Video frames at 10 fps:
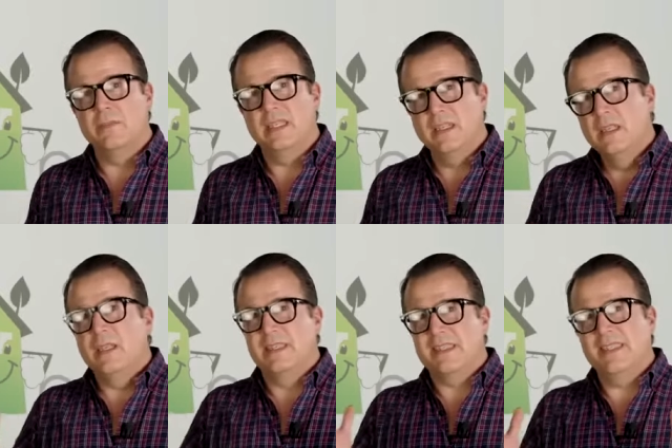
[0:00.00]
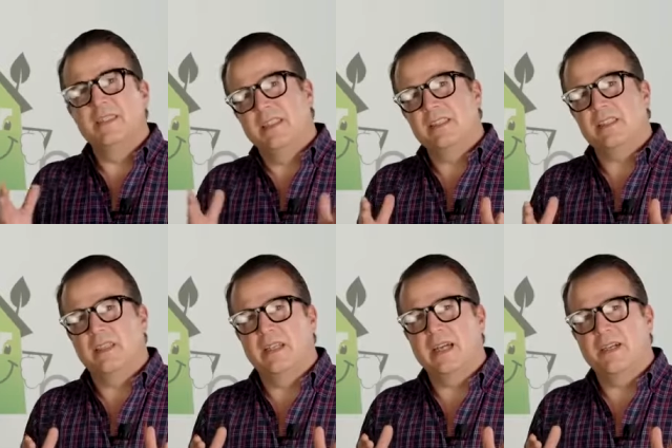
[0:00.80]
and seal and insulate a
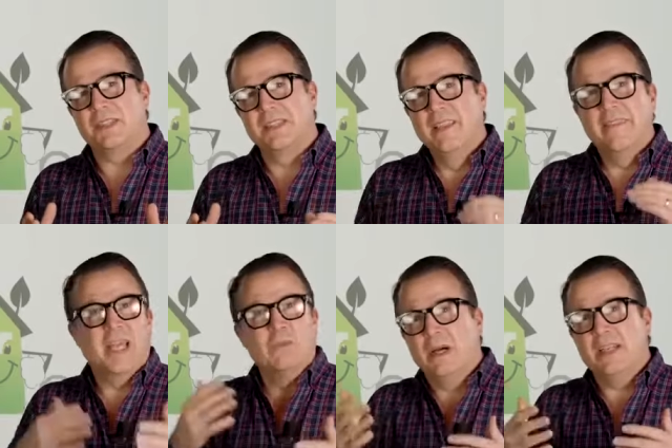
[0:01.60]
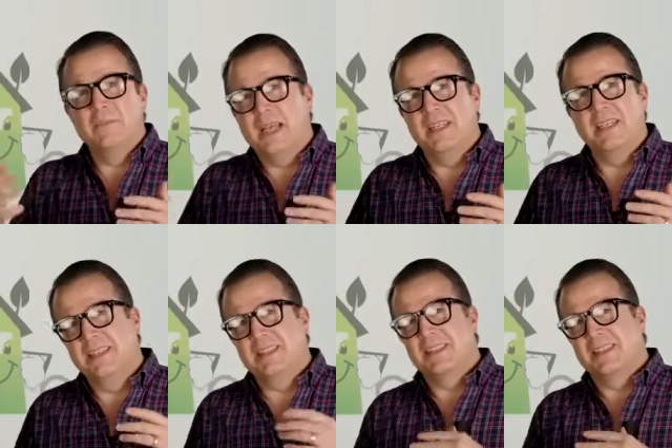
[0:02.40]
house that might have had a heating
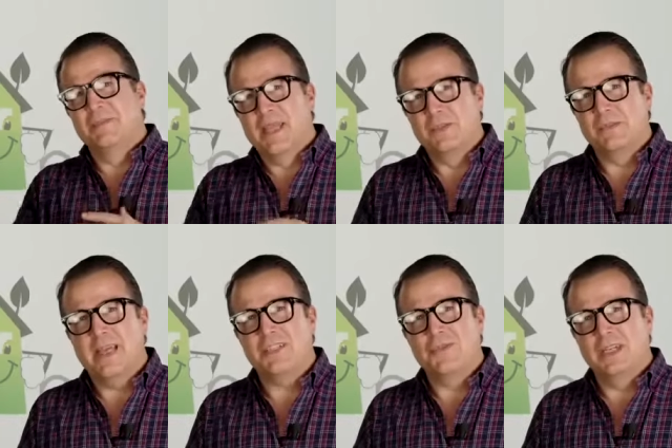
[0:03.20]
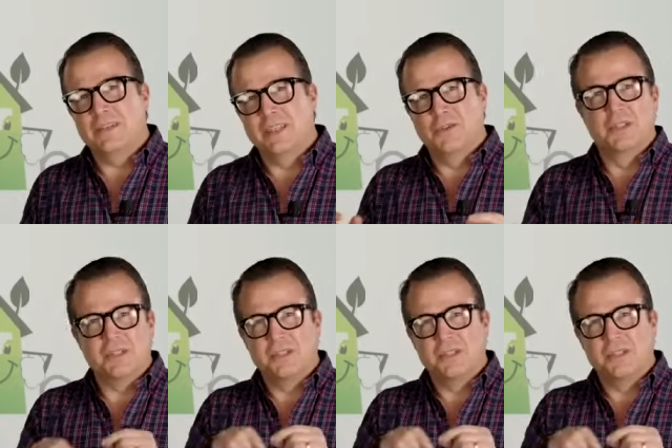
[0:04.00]
system that was backdrafting or